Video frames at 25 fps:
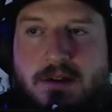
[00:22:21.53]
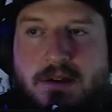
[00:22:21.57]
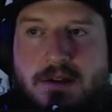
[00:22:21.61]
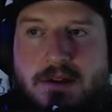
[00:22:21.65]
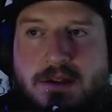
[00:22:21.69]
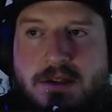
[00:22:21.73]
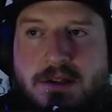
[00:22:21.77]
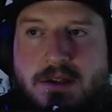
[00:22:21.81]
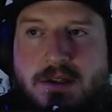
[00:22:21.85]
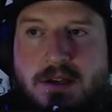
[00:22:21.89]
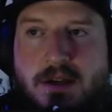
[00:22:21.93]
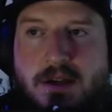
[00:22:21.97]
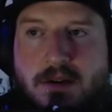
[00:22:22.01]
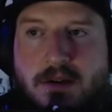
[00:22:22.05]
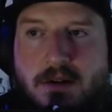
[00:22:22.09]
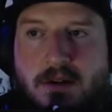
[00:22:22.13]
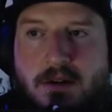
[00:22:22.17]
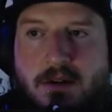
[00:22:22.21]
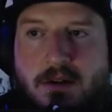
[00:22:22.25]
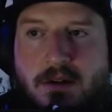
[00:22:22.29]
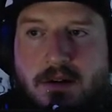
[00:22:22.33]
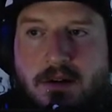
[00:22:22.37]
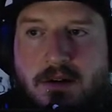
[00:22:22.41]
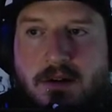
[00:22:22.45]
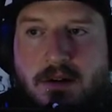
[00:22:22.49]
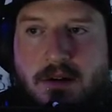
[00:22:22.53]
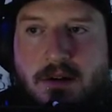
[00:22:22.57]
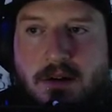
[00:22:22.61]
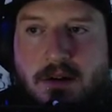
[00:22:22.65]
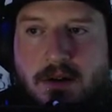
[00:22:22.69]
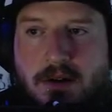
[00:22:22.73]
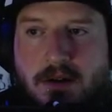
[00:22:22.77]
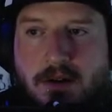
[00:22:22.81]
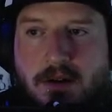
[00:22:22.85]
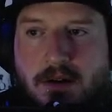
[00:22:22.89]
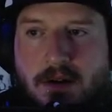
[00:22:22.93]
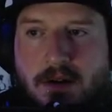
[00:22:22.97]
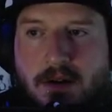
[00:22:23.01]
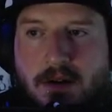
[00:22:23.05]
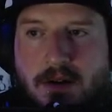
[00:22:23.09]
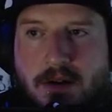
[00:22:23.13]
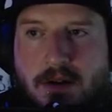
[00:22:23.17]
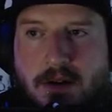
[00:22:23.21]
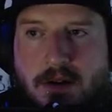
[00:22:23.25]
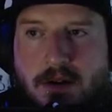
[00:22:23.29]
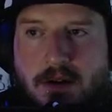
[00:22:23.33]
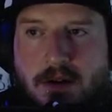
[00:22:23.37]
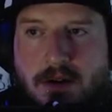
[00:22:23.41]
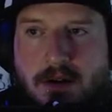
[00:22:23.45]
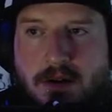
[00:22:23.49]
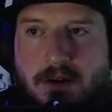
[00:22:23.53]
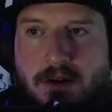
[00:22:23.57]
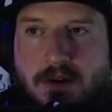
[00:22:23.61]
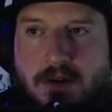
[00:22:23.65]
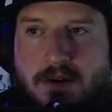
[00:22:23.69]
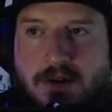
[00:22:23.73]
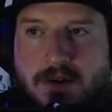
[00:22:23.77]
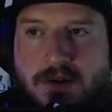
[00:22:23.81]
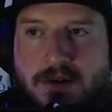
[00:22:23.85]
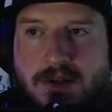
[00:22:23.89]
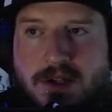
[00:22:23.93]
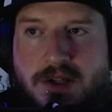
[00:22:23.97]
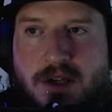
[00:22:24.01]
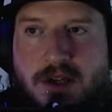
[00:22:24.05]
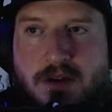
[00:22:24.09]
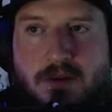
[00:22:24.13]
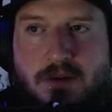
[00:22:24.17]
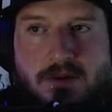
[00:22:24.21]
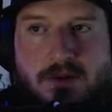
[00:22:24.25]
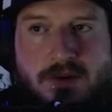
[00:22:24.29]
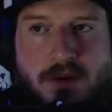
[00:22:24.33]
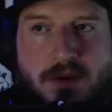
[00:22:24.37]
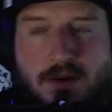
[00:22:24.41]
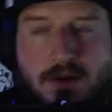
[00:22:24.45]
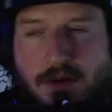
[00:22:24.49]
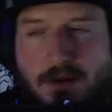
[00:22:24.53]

sticker stickers.